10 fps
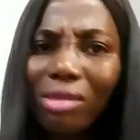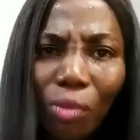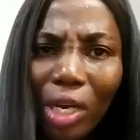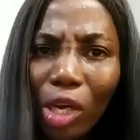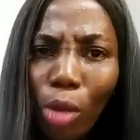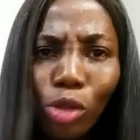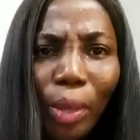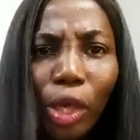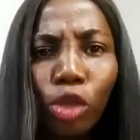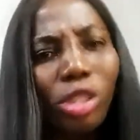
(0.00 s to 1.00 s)
when they come to
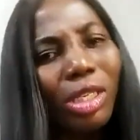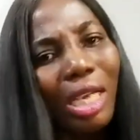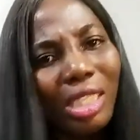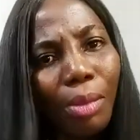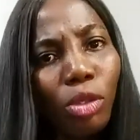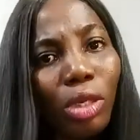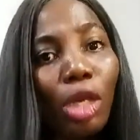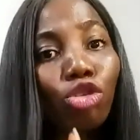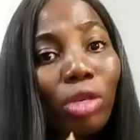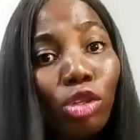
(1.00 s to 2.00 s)
beg you, just accept so that your
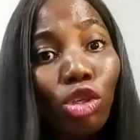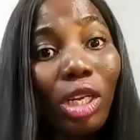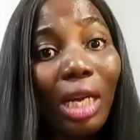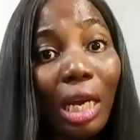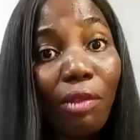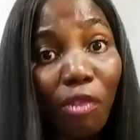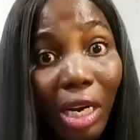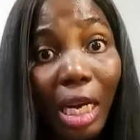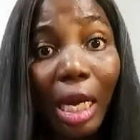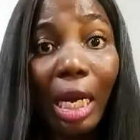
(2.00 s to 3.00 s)
children, your child cannot be
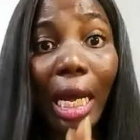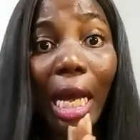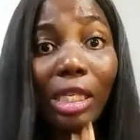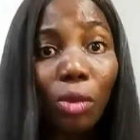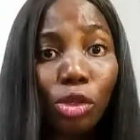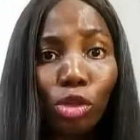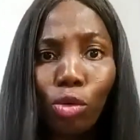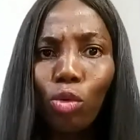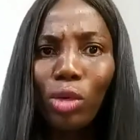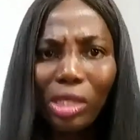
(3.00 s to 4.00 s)
father. And I, and I ask the question,
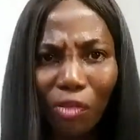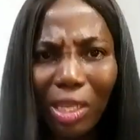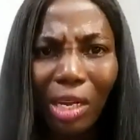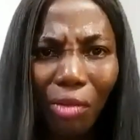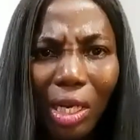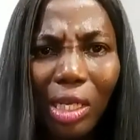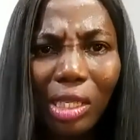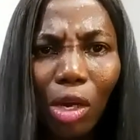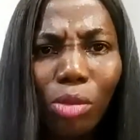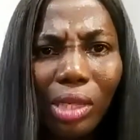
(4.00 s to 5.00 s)
who is the father really in these
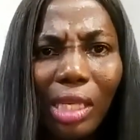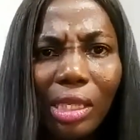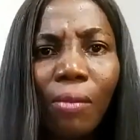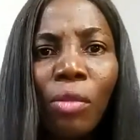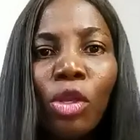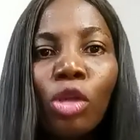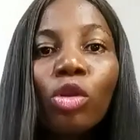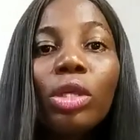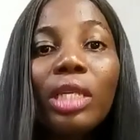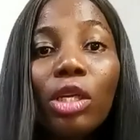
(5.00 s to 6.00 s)
circumstances?
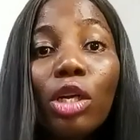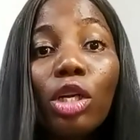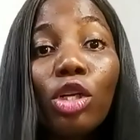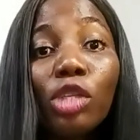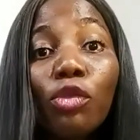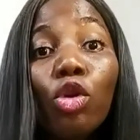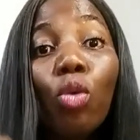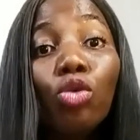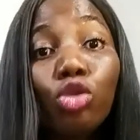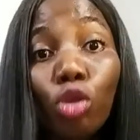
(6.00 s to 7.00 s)
So they don't, they don't even know
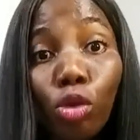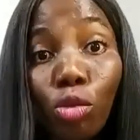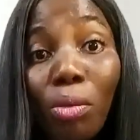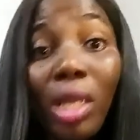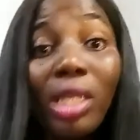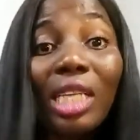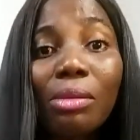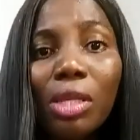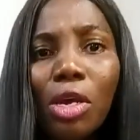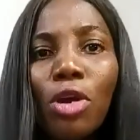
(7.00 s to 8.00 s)
who to talk to many
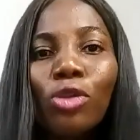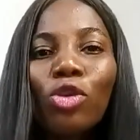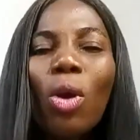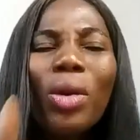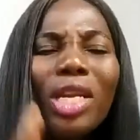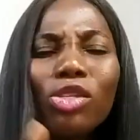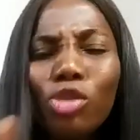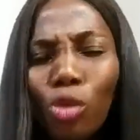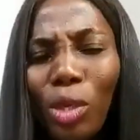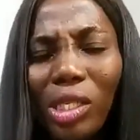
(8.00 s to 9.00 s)
times. So what we need to
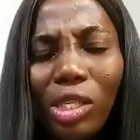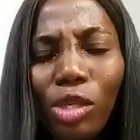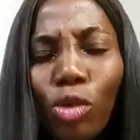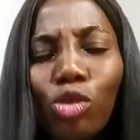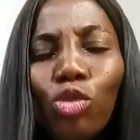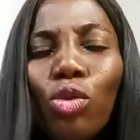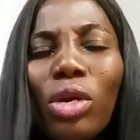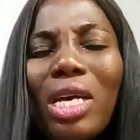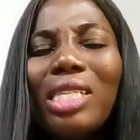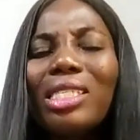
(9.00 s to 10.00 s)
do is, you know, to
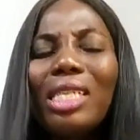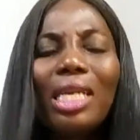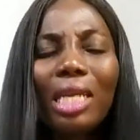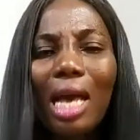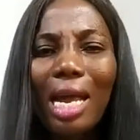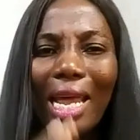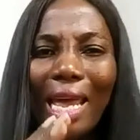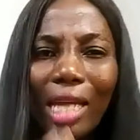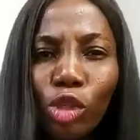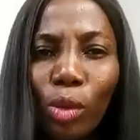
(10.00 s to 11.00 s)
see an
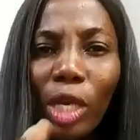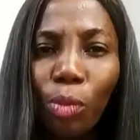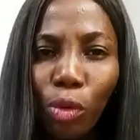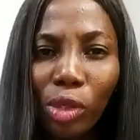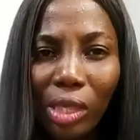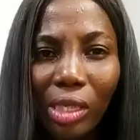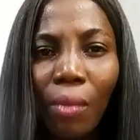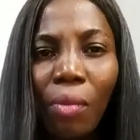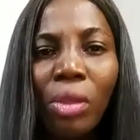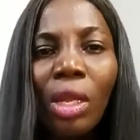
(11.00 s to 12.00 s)
end-to-end process
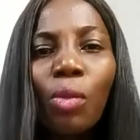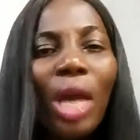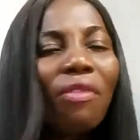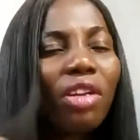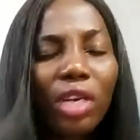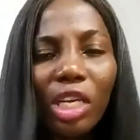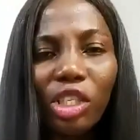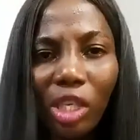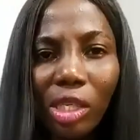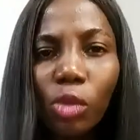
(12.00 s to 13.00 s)
we have different
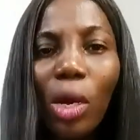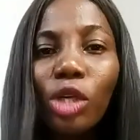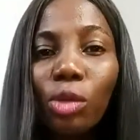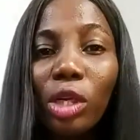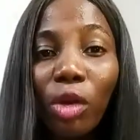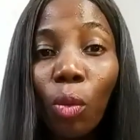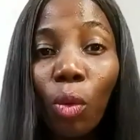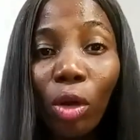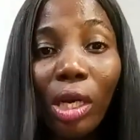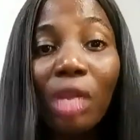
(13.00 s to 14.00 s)
agencies who are doing good
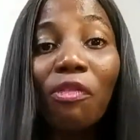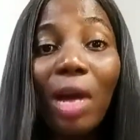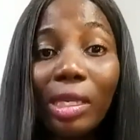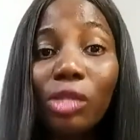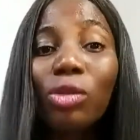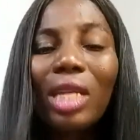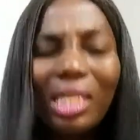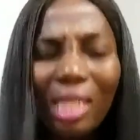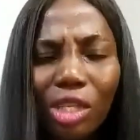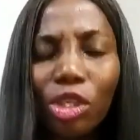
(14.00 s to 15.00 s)
work. In fact, you know,
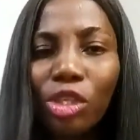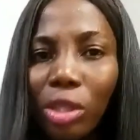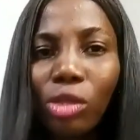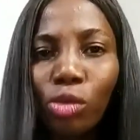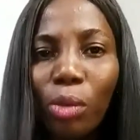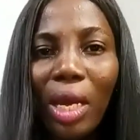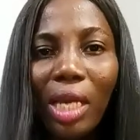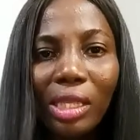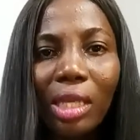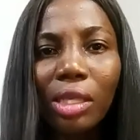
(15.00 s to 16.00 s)
things are changing to some
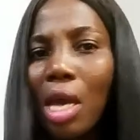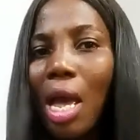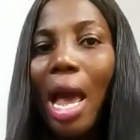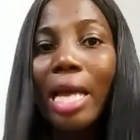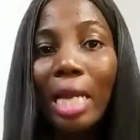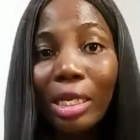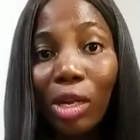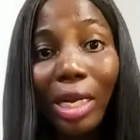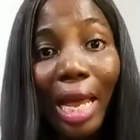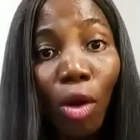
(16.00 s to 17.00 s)
extent. I, I, the
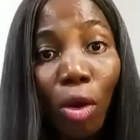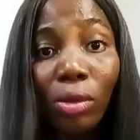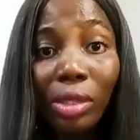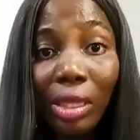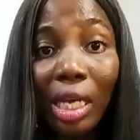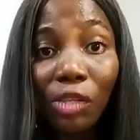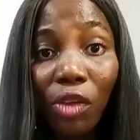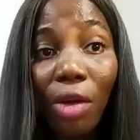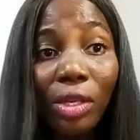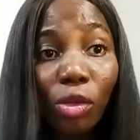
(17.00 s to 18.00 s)
other day I called
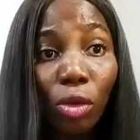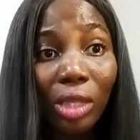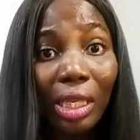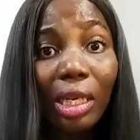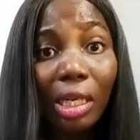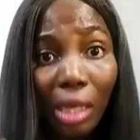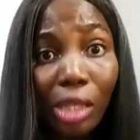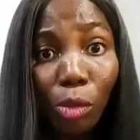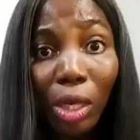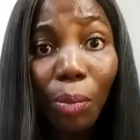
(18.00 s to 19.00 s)
DSVRA's contact and, and
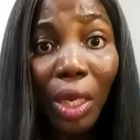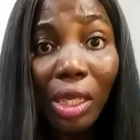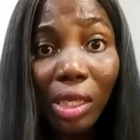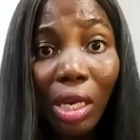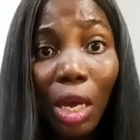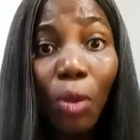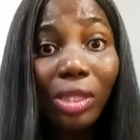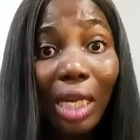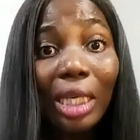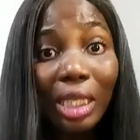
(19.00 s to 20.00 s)
somebody picked, it was
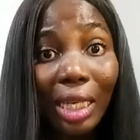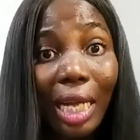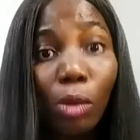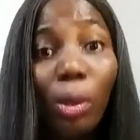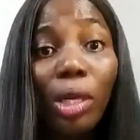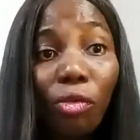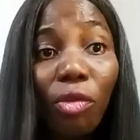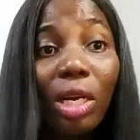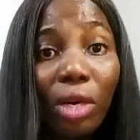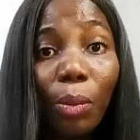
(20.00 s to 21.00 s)
dead in the night. Somebody
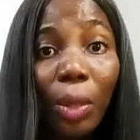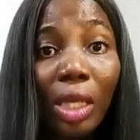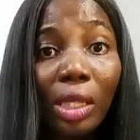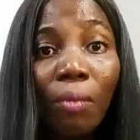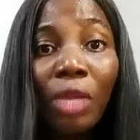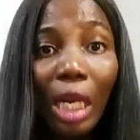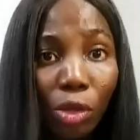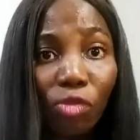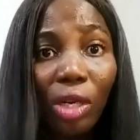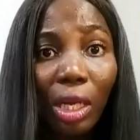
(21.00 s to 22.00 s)
really, really picked. And I
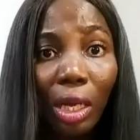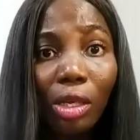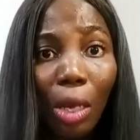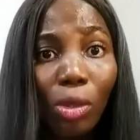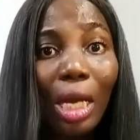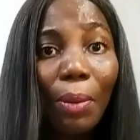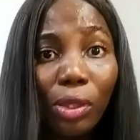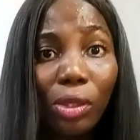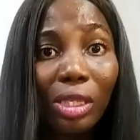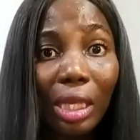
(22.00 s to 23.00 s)
was really, I was happy to
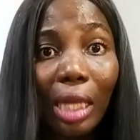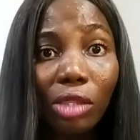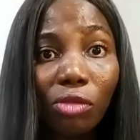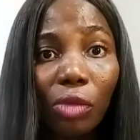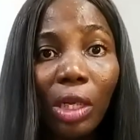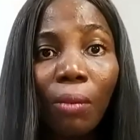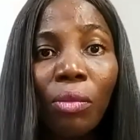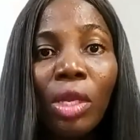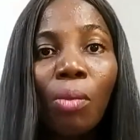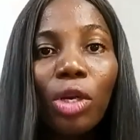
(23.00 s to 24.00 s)
see that really.
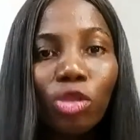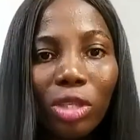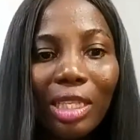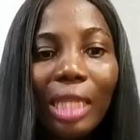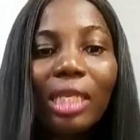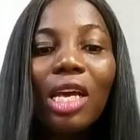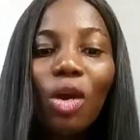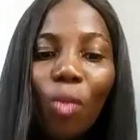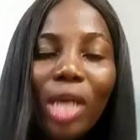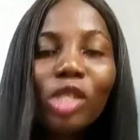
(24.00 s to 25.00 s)
But the truth is that
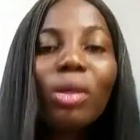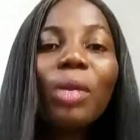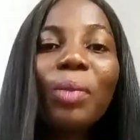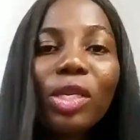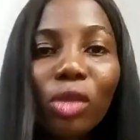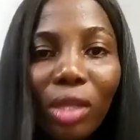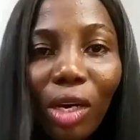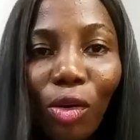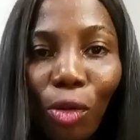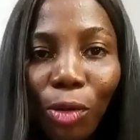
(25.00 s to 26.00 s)
when somebody picks on
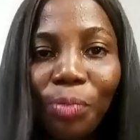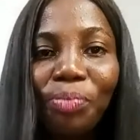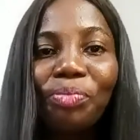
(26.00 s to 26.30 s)
that call,